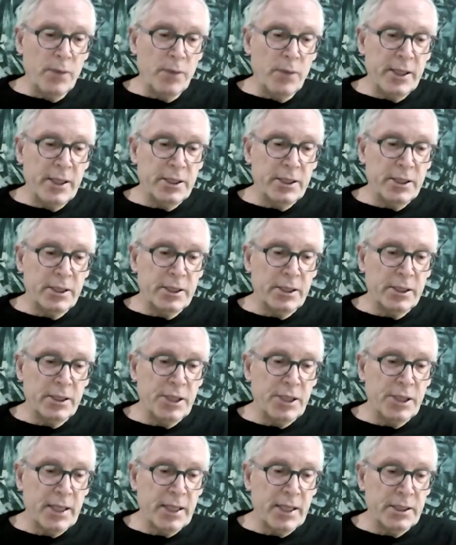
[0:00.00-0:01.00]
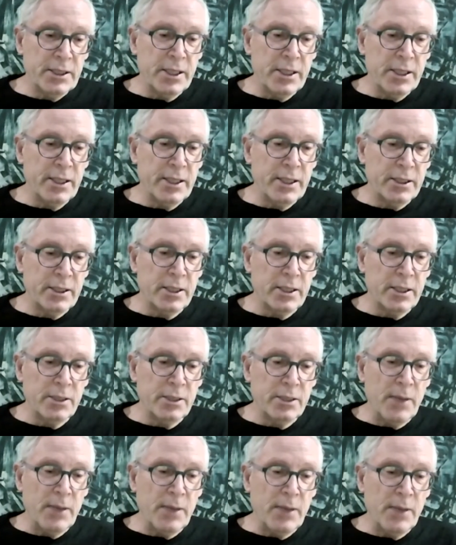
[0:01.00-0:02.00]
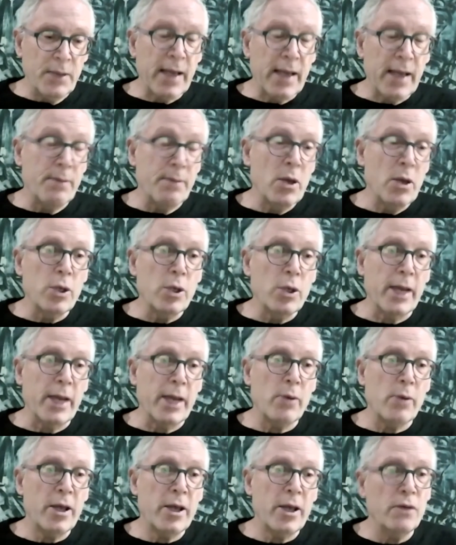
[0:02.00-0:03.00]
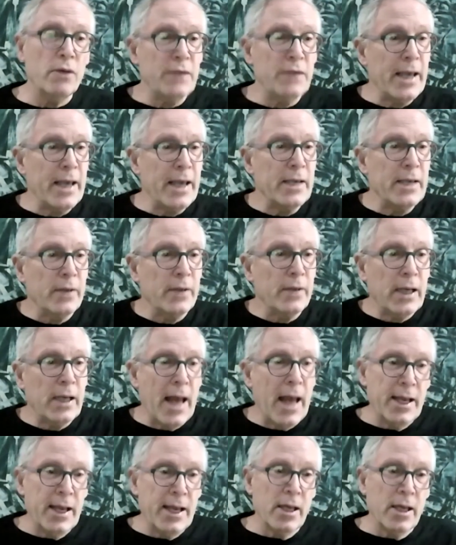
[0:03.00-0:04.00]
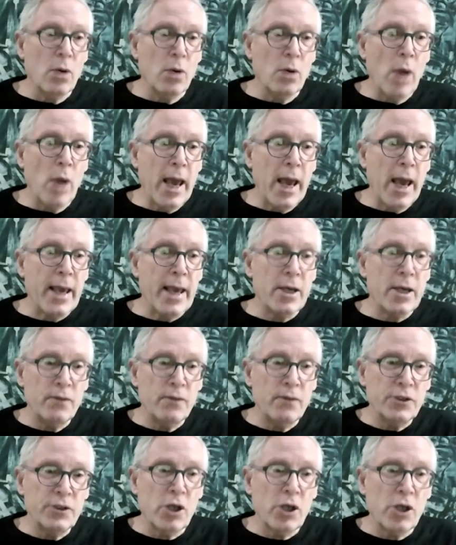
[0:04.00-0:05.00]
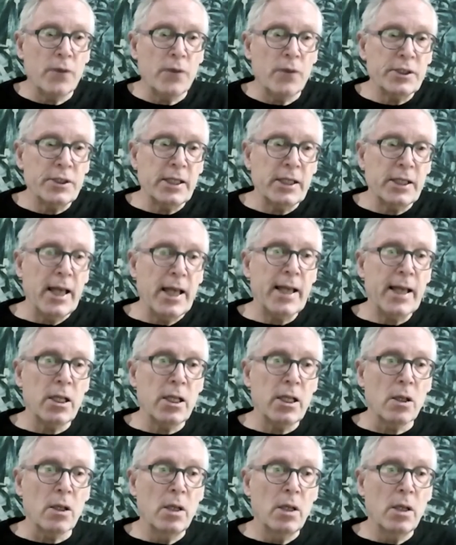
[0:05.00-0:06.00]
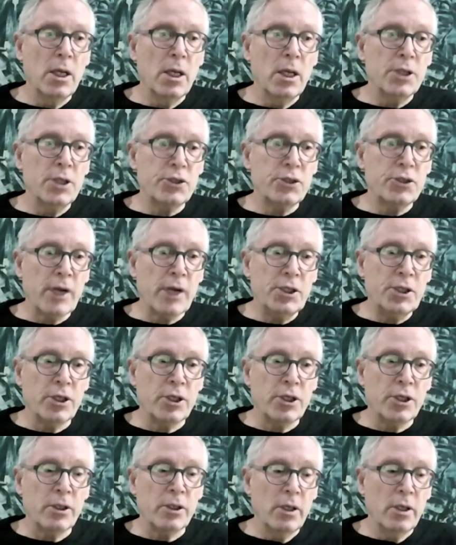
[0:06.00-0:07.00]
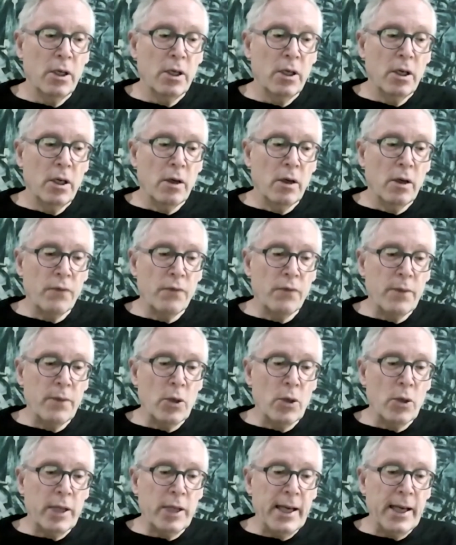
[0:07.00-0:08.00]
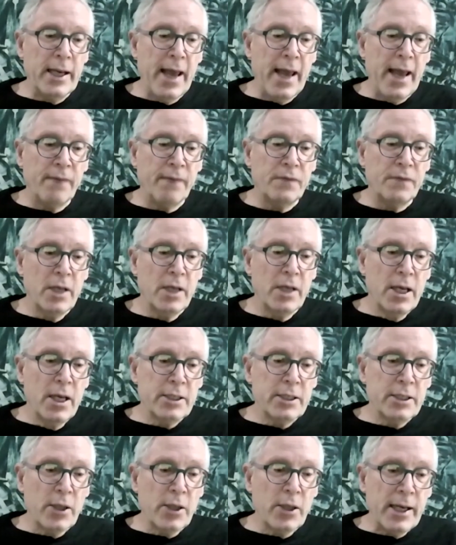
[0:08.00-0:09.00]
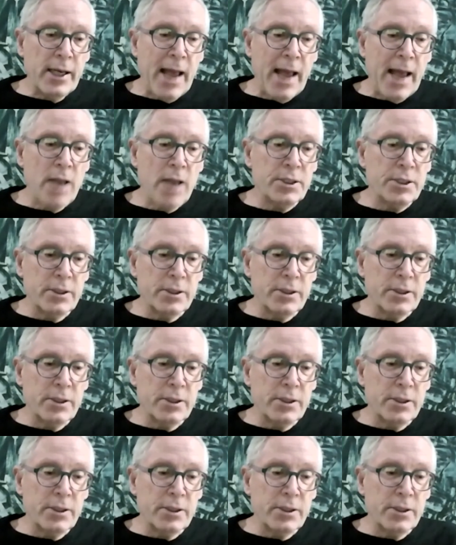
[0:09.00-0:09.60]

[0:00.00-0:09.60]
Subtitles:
to suggest that it's a bit like a building where you've taken the cladding away and you've just got the skeletal structure of the building left. So it allows